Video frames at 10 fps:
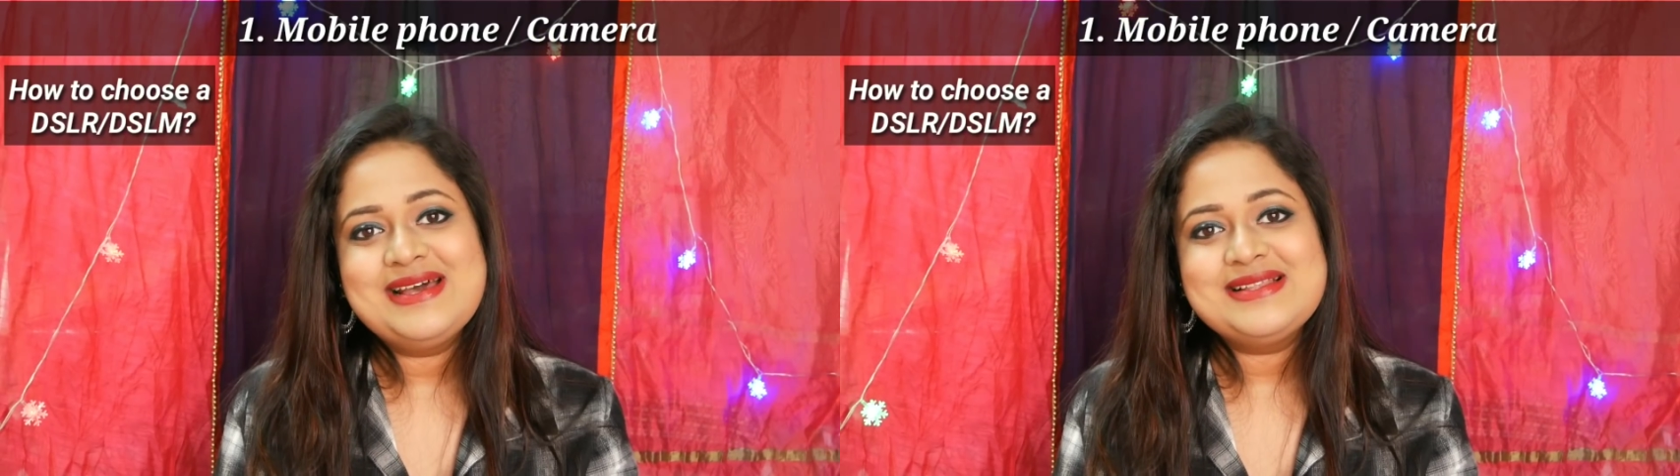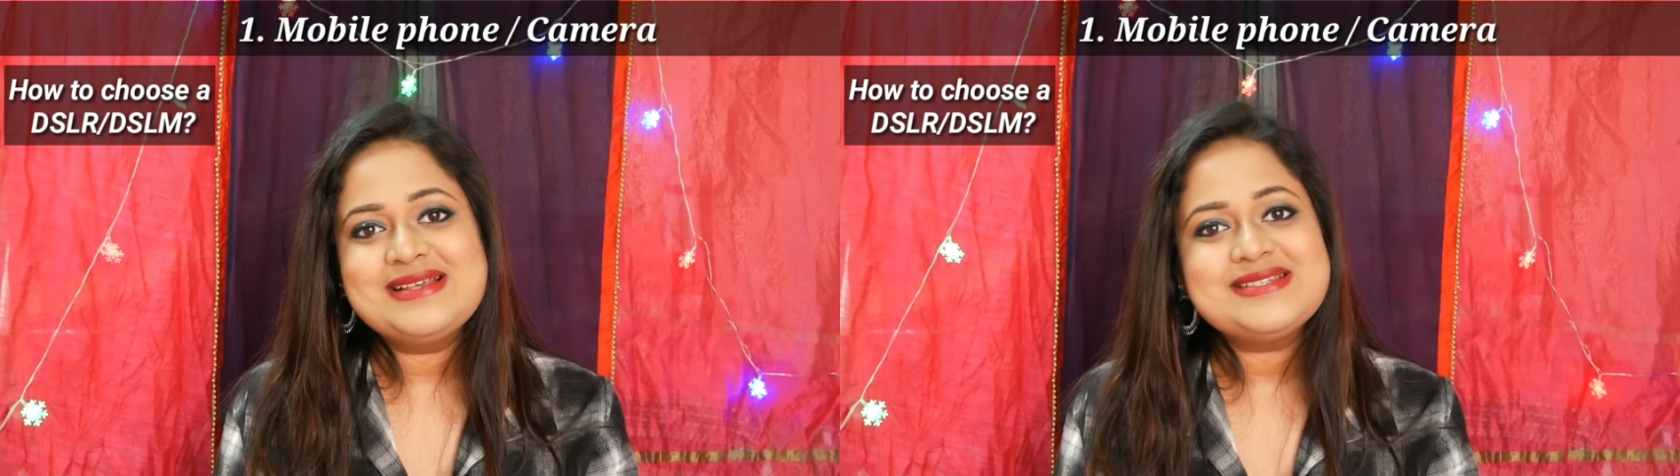
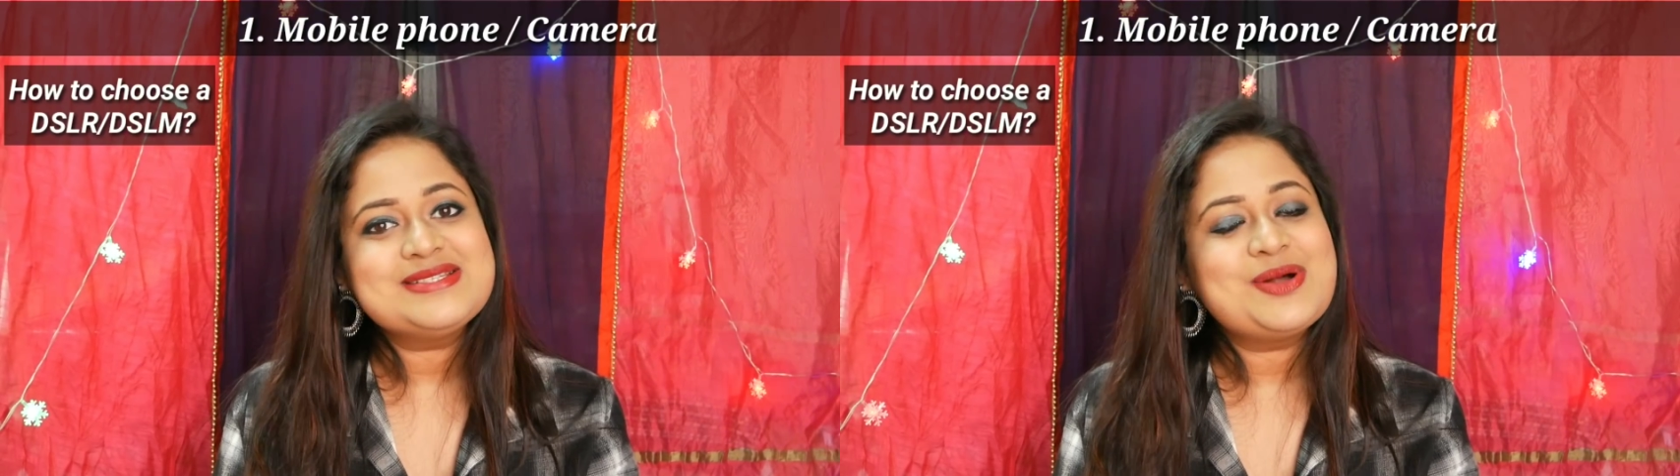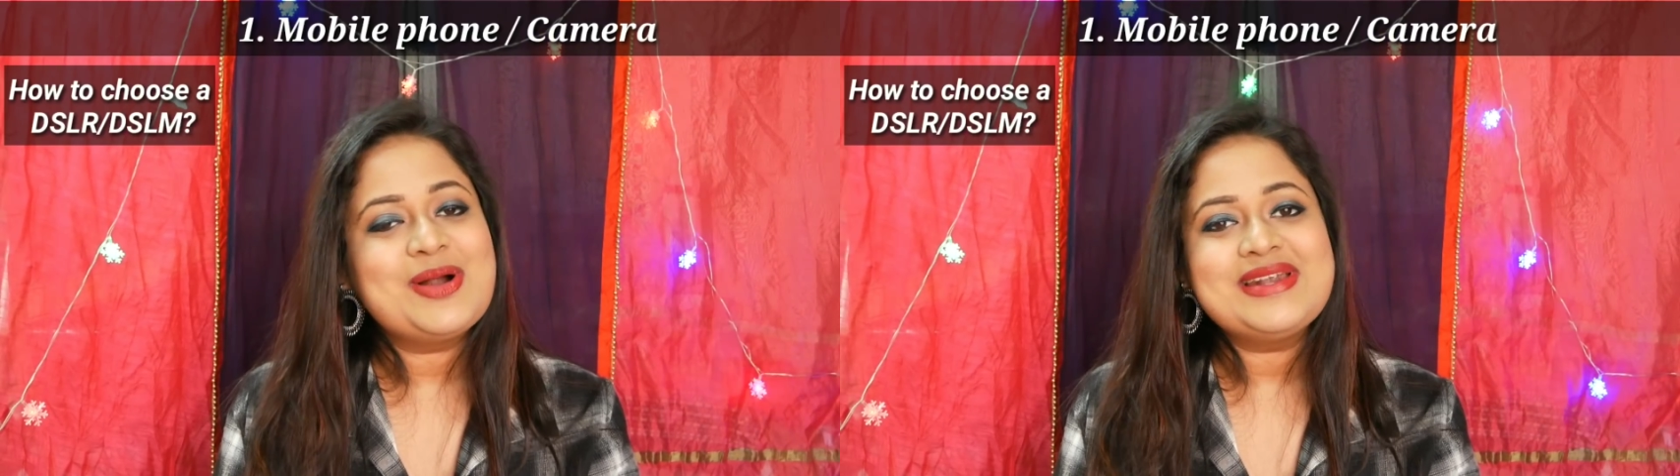This
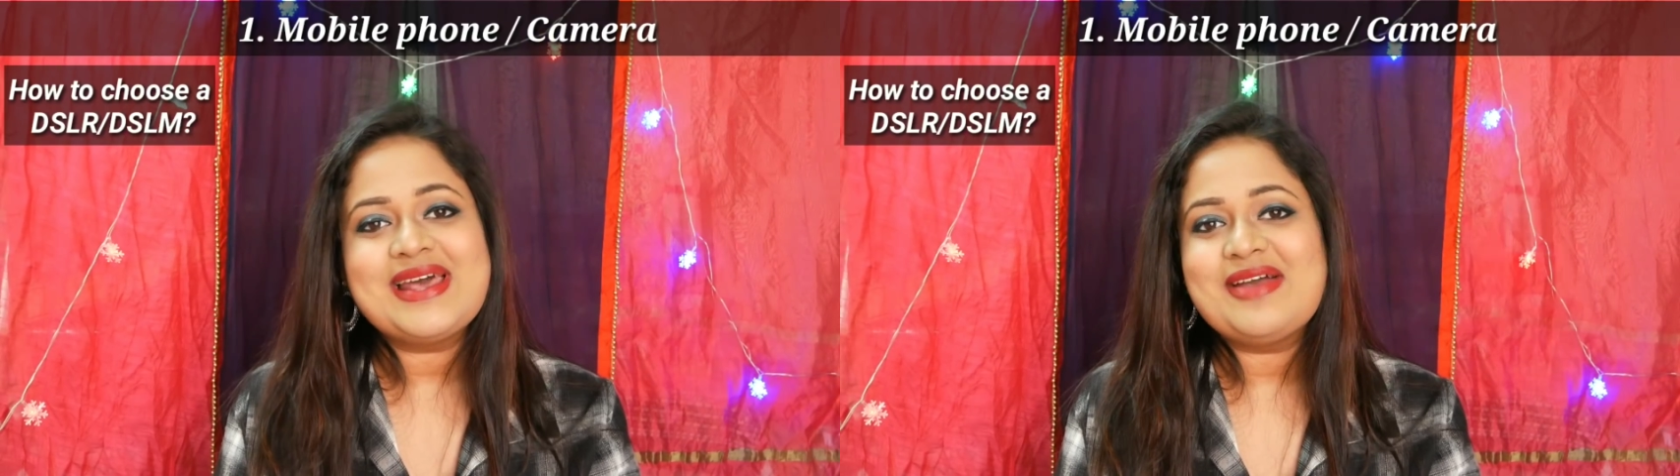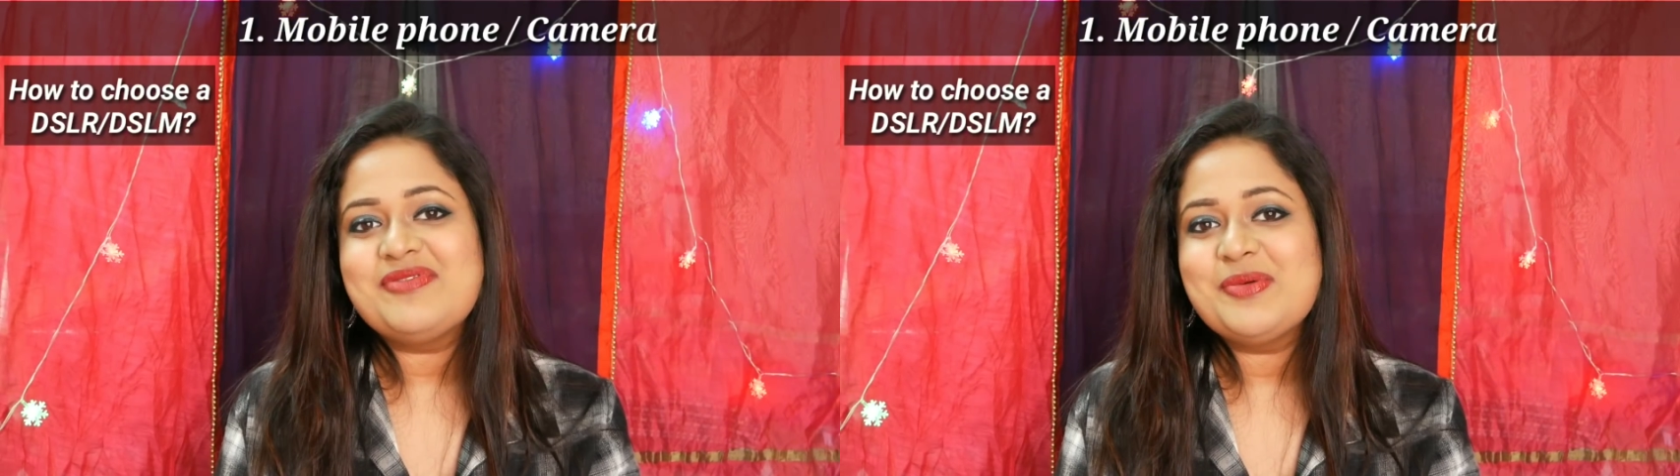is
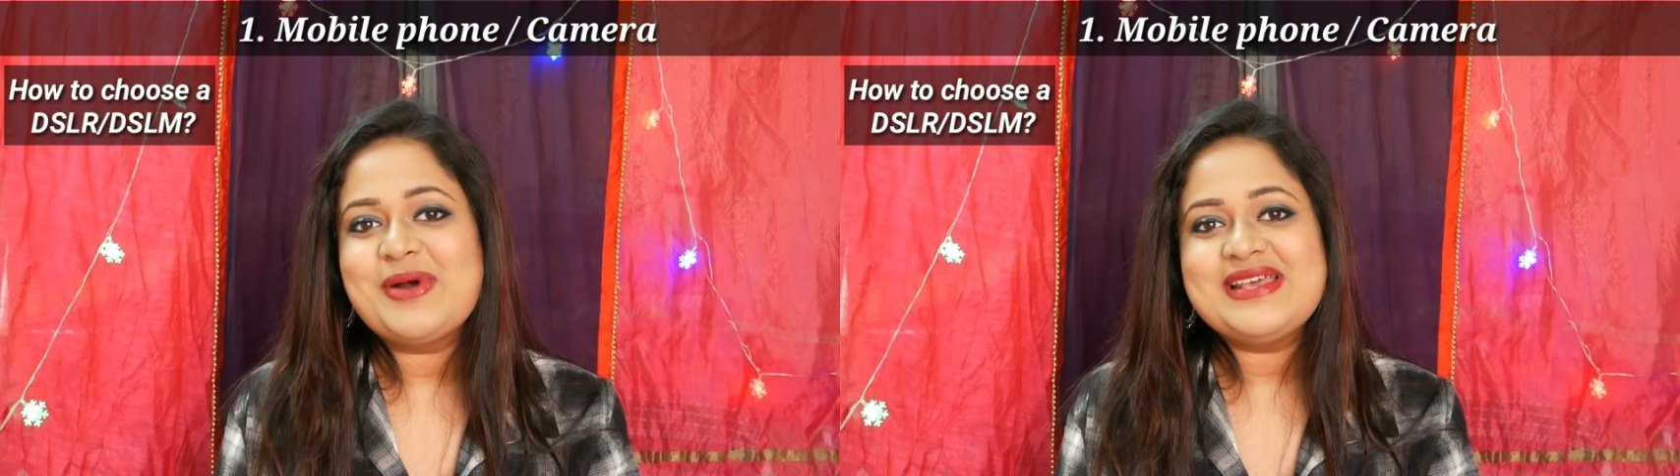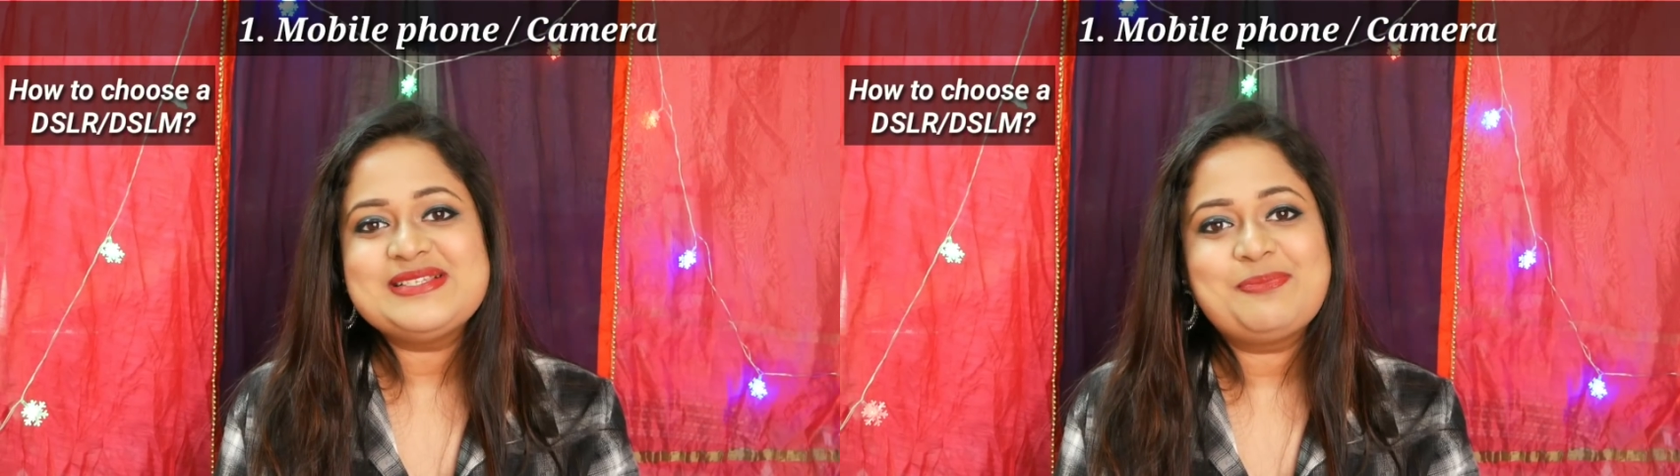not
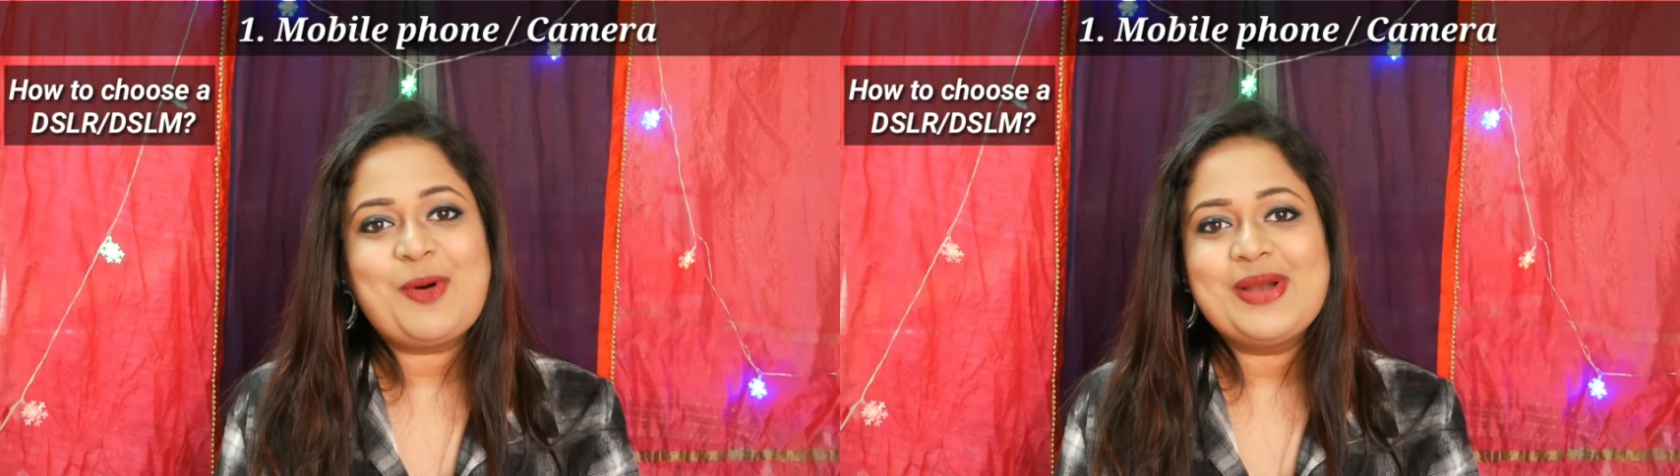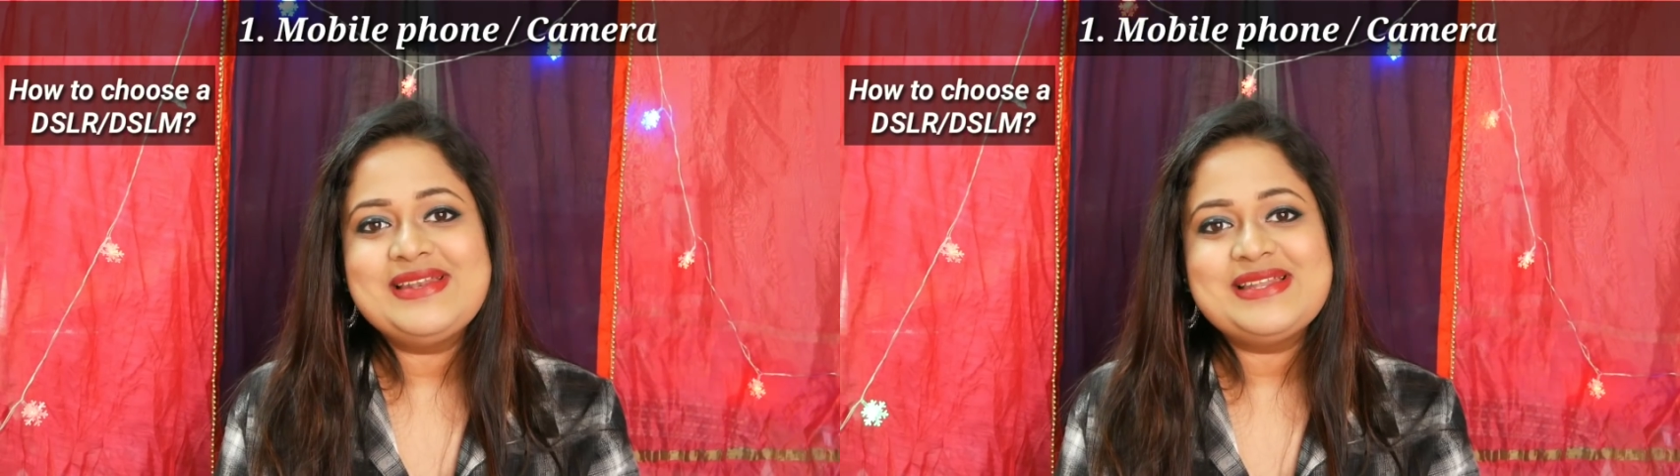everybody's
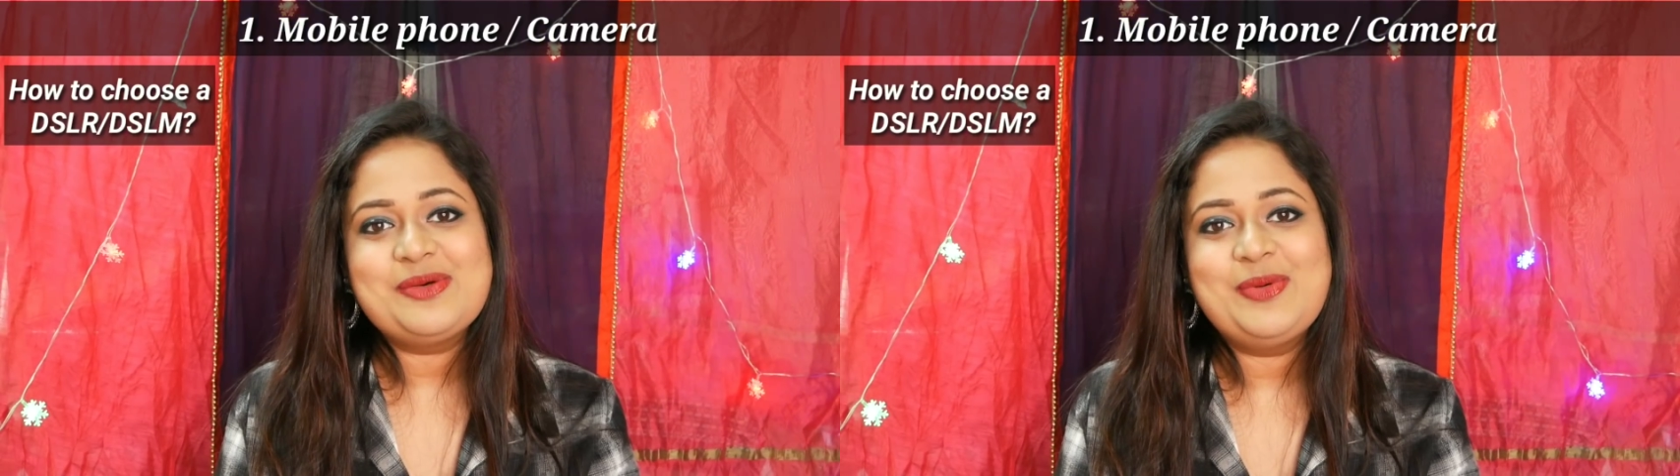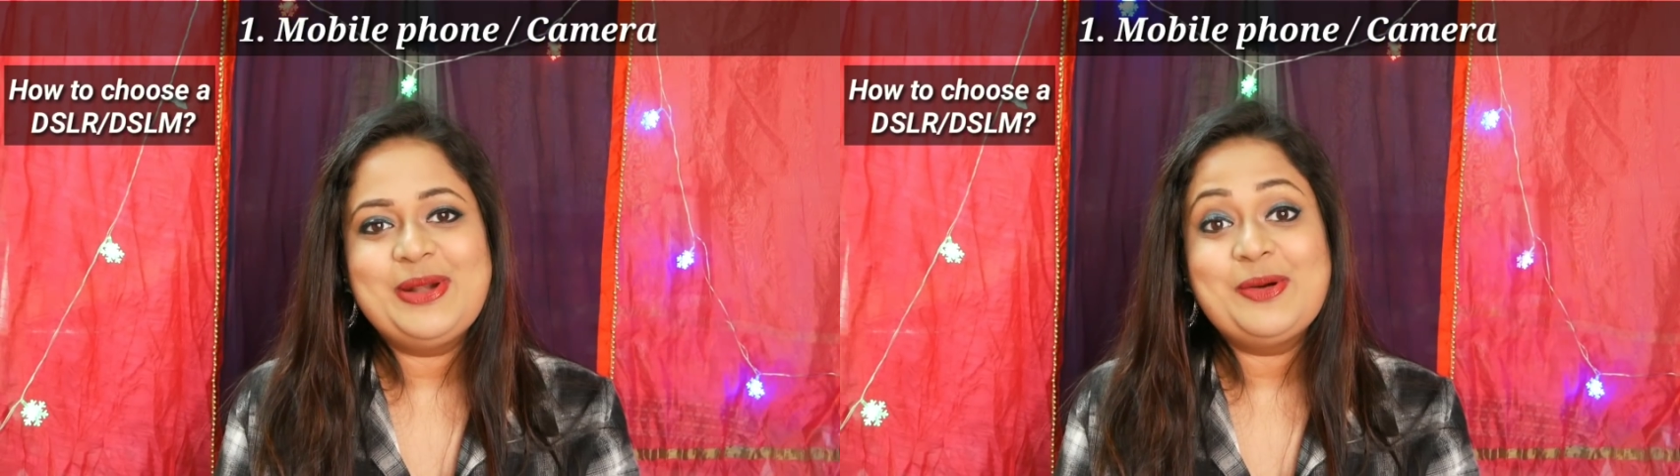point in
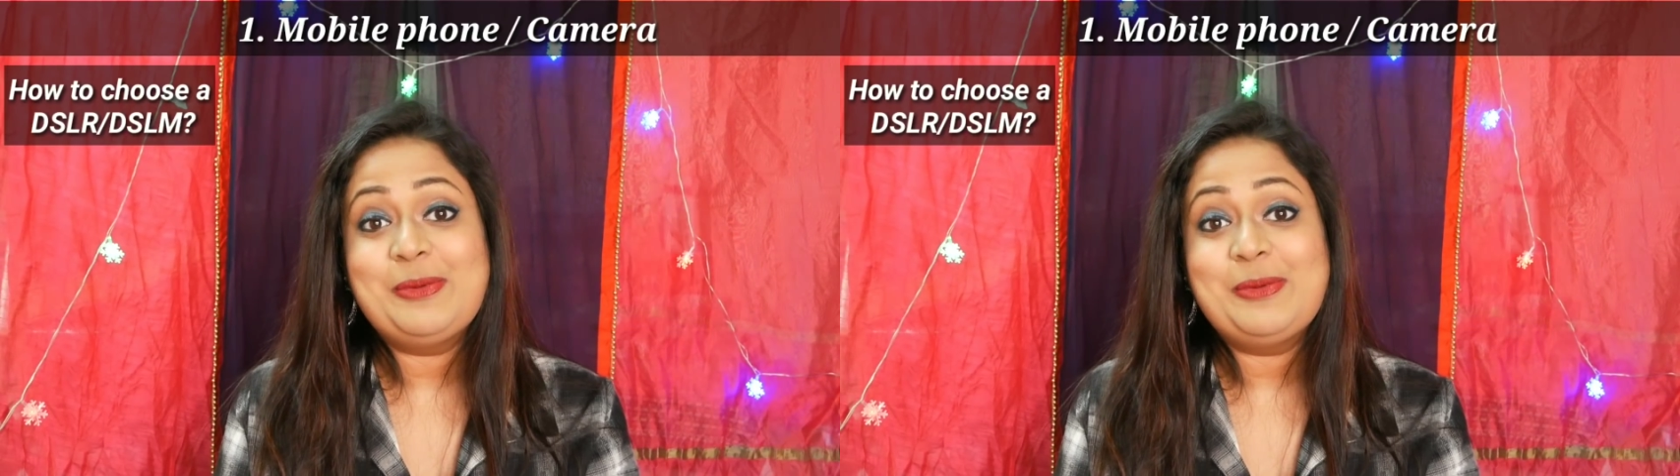the video,